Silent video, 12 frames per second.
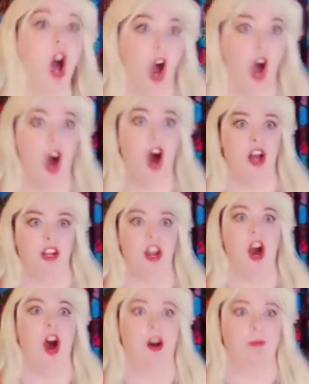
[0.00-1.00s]
on
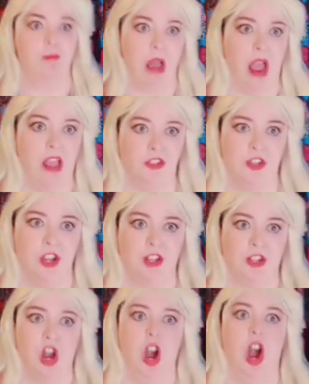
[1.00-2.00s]
a magic
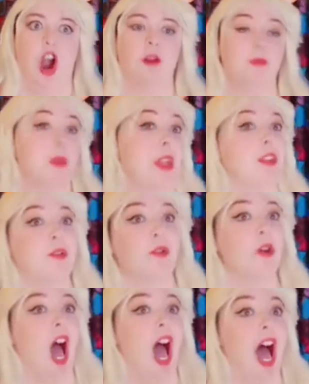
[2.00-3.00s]
carpet
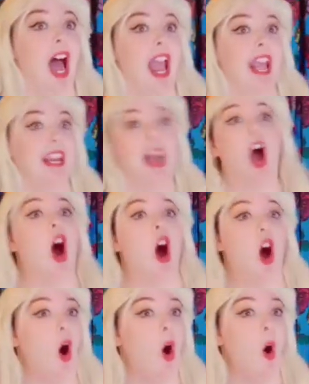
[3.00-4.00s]
ride,
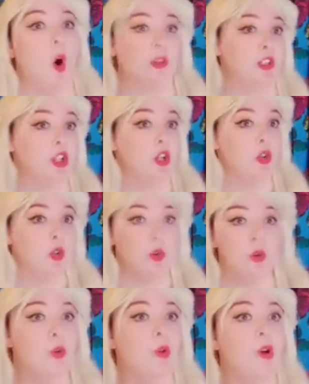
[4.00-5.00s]
a whole
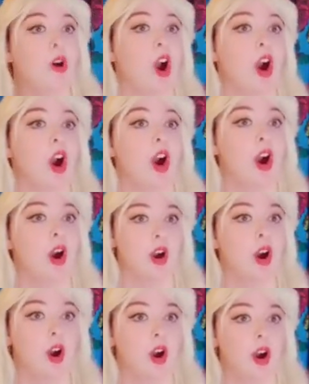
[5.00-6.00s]
new
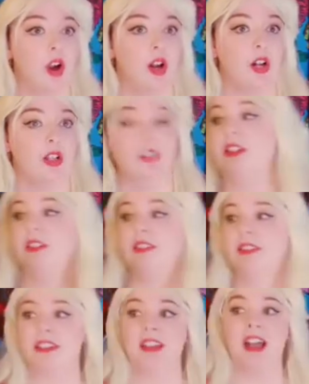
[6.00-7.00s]
world.
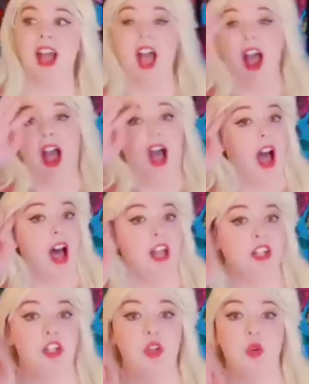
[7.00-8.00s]
A
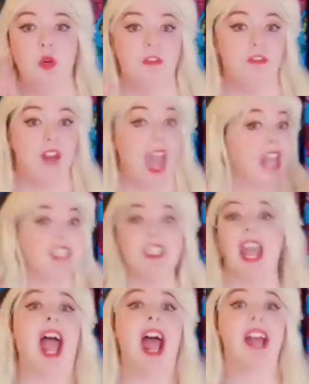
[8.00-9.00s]
new
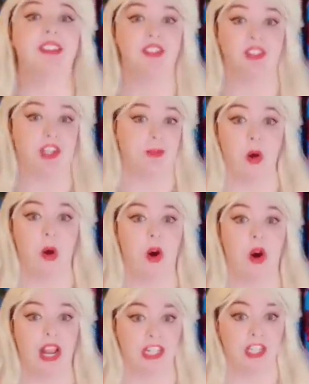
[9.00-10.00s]
fantastic
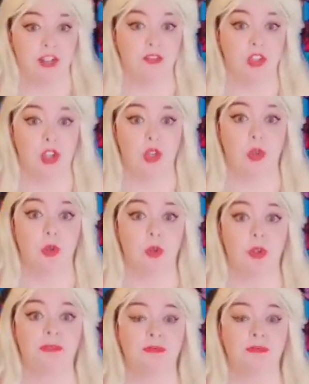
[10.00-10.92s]
point of view.